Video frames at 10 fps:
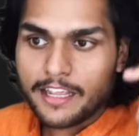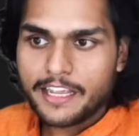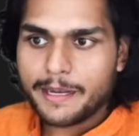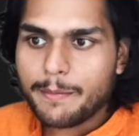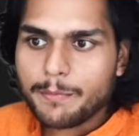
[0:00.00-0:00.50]

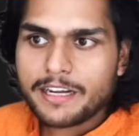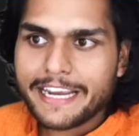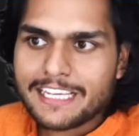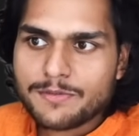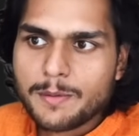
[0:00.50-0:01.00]
Remember,
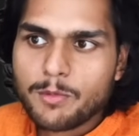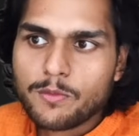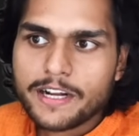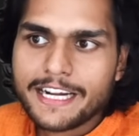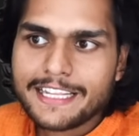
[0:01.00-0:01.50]
as we move
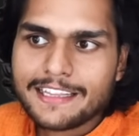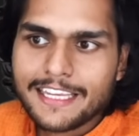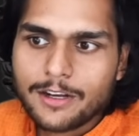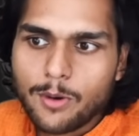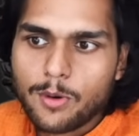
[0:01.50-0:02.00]
ahead in
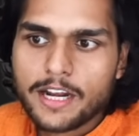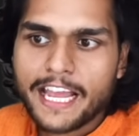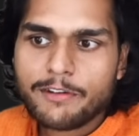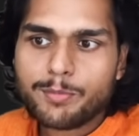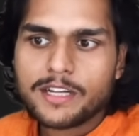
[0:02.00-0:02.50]
the code, I
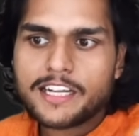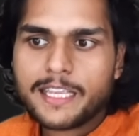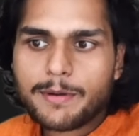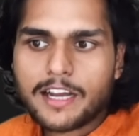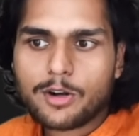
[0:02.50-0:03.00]
have put a
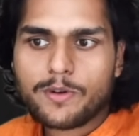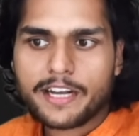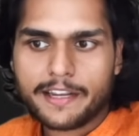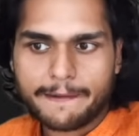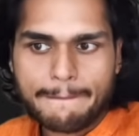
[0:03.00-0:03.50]
debugger over
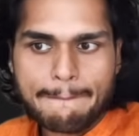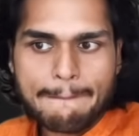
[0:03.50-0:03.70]
here.